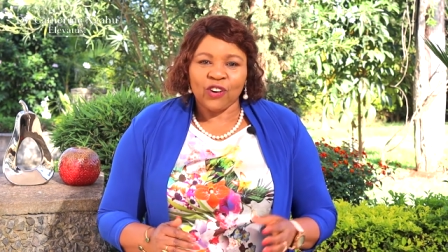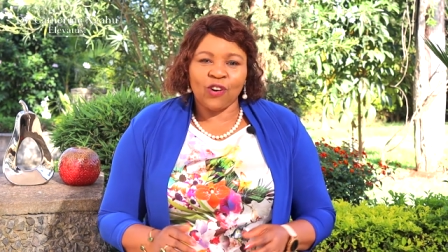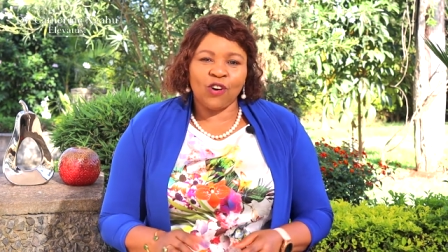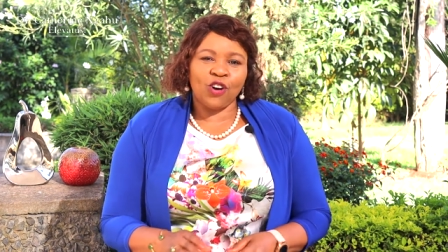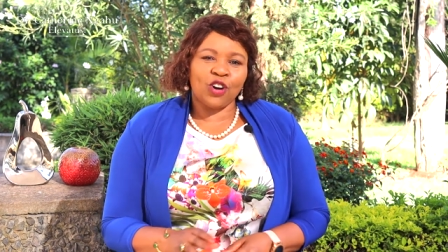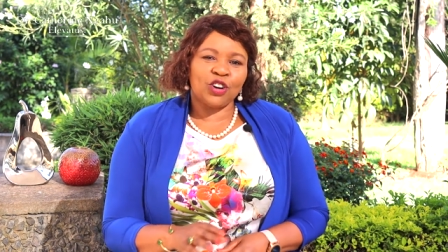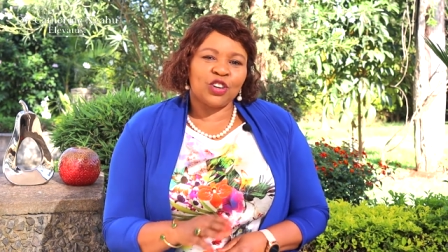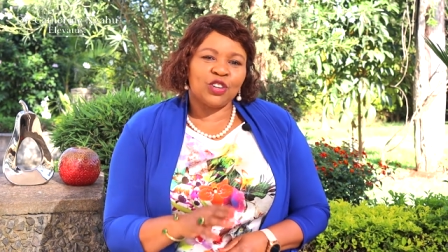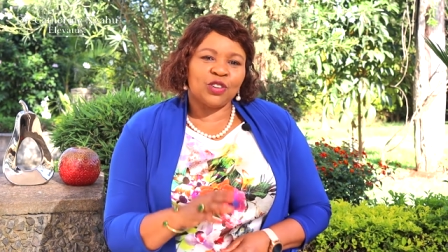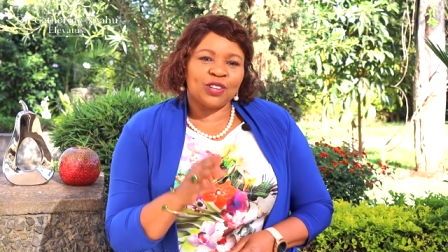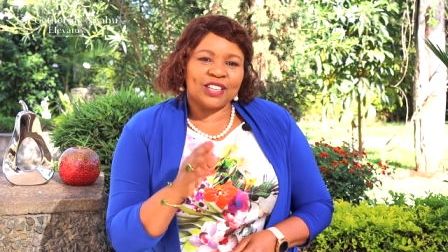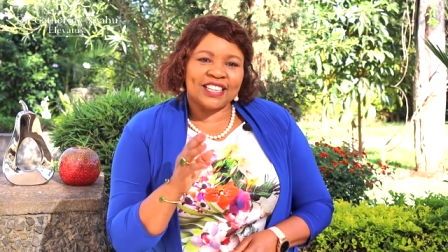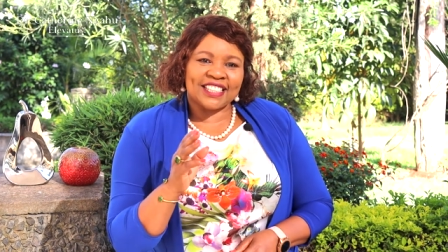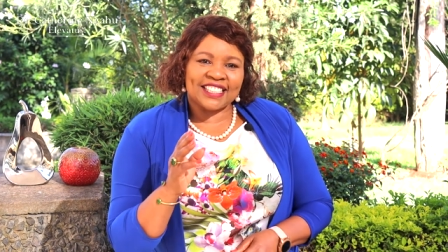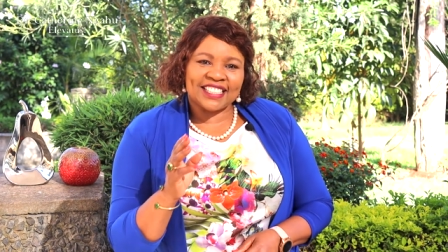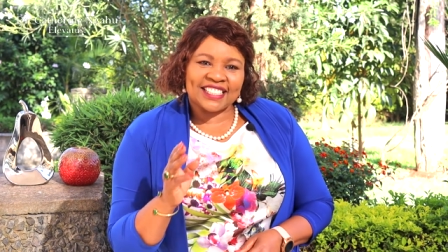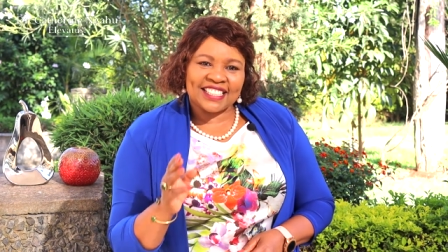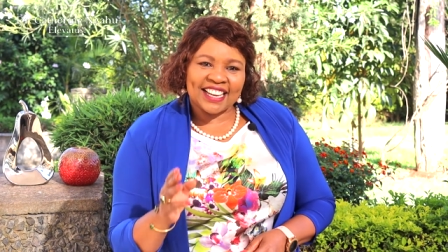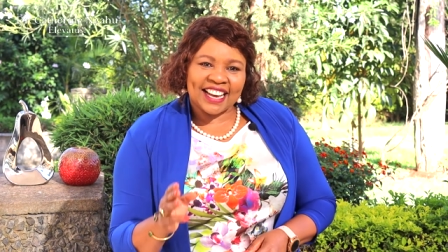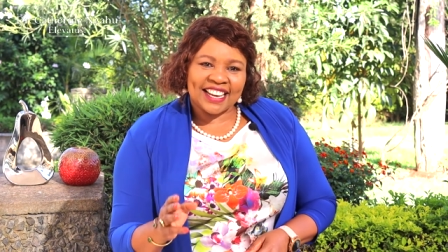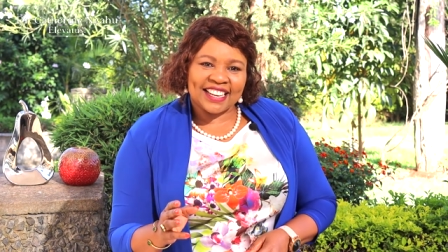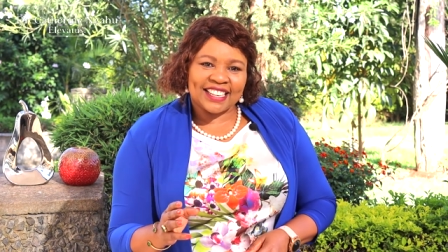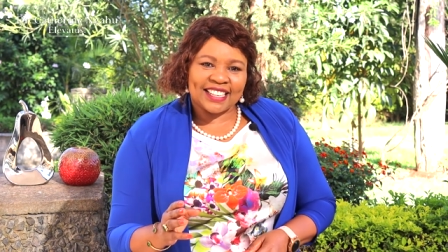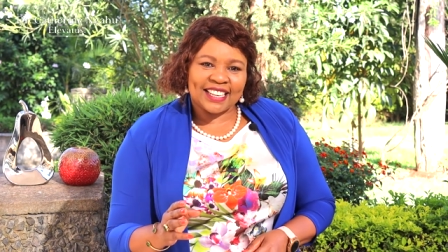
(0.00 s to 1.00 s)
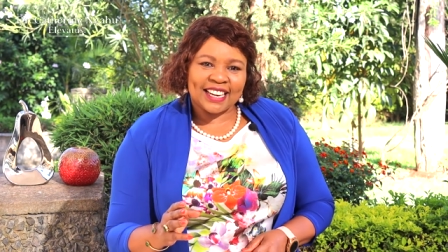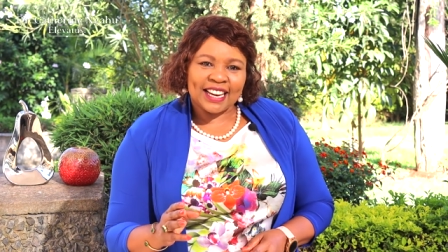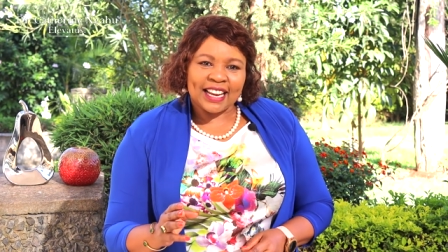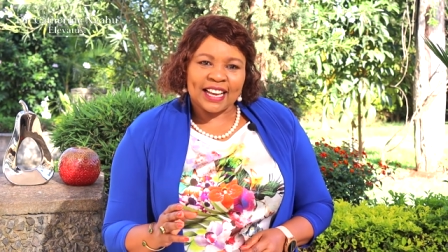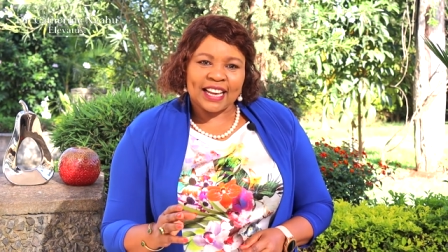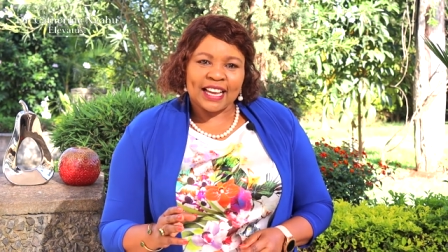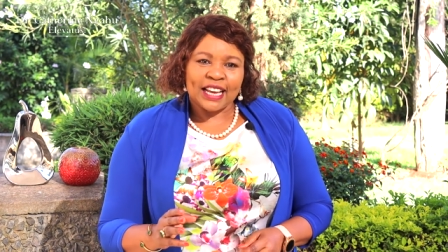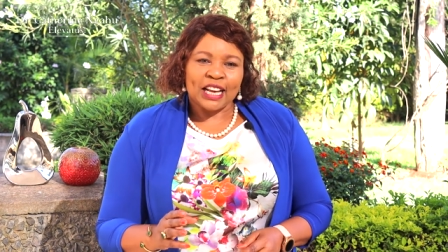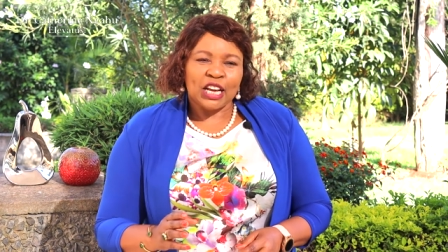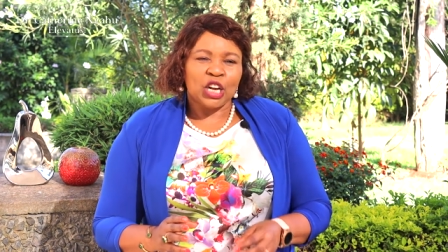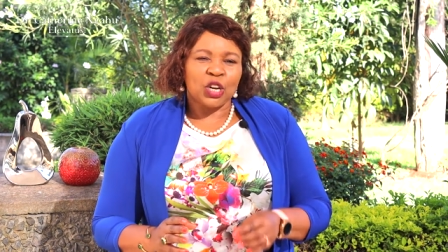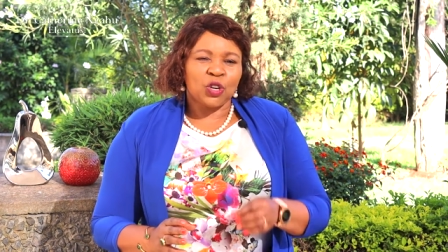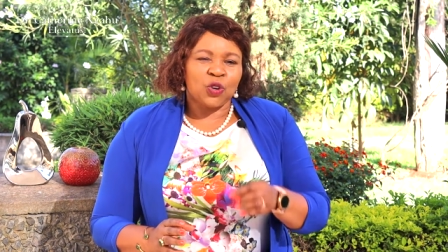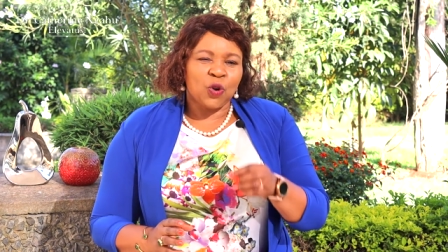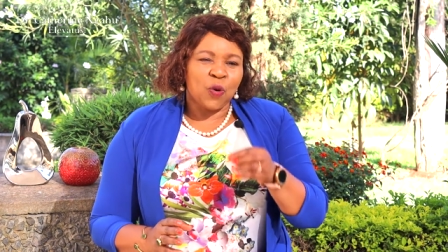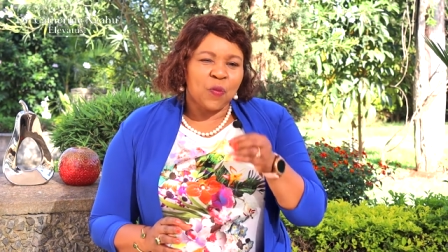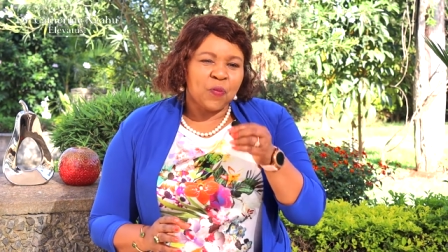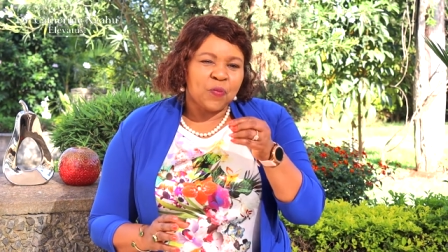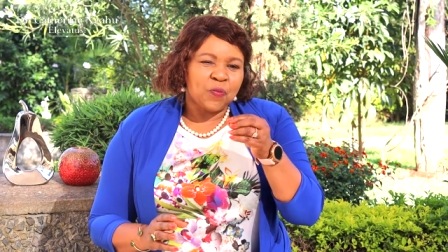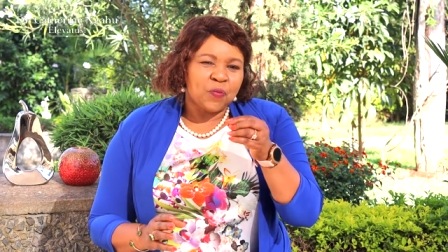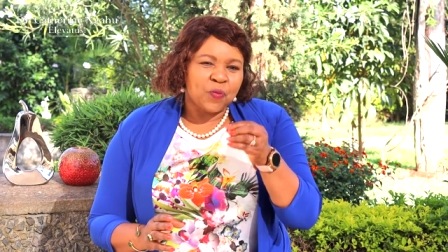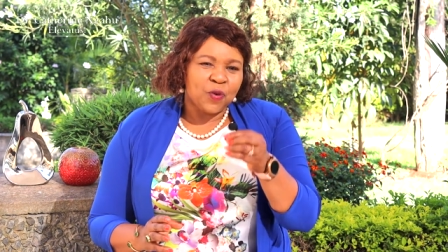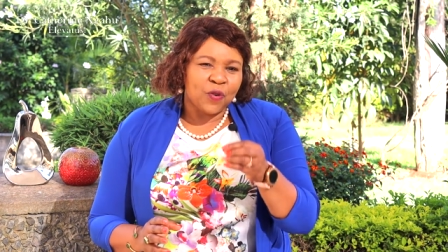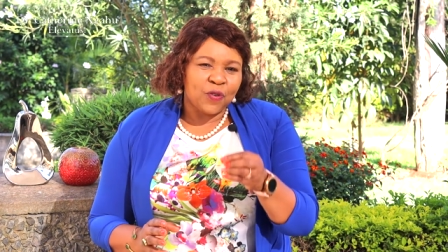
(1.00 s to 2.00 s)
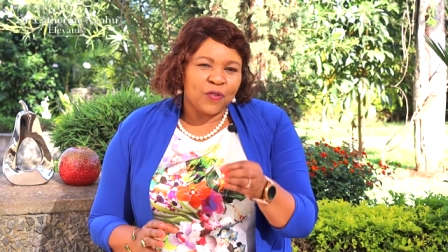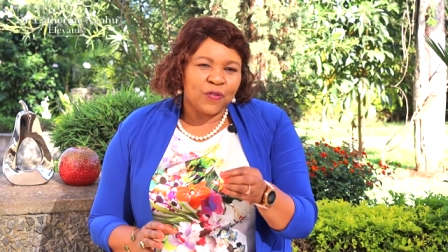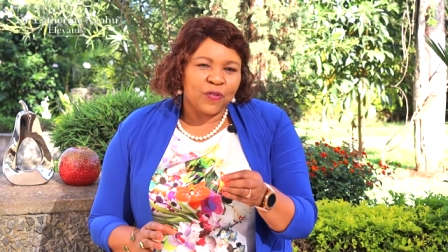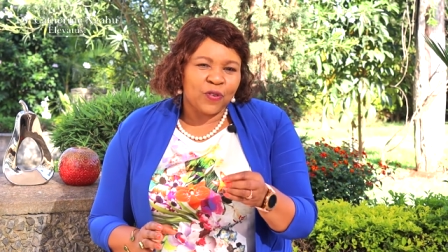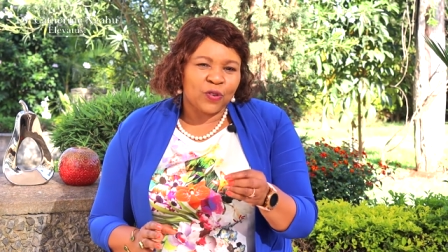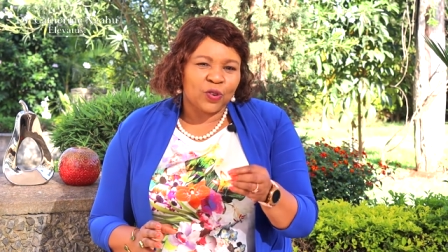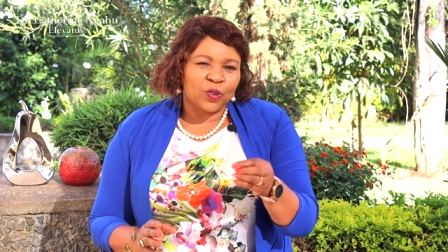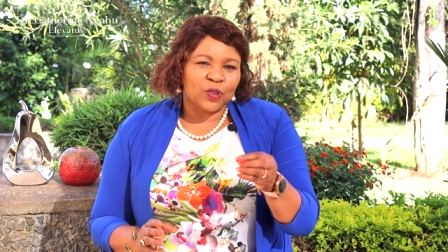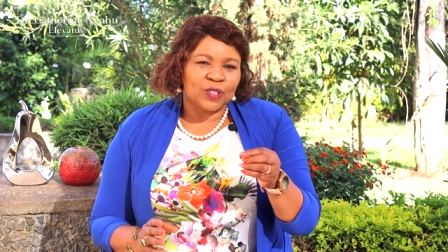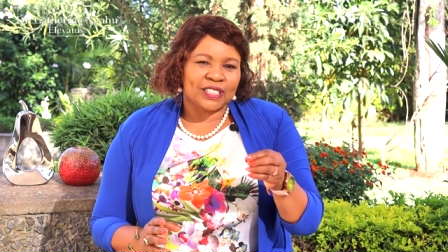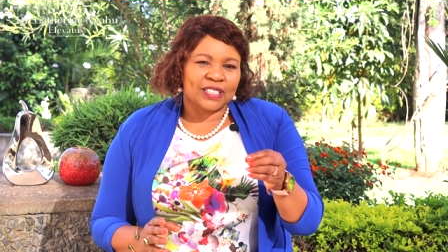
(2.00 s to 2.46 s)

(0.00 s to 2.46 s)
or do you decide to move to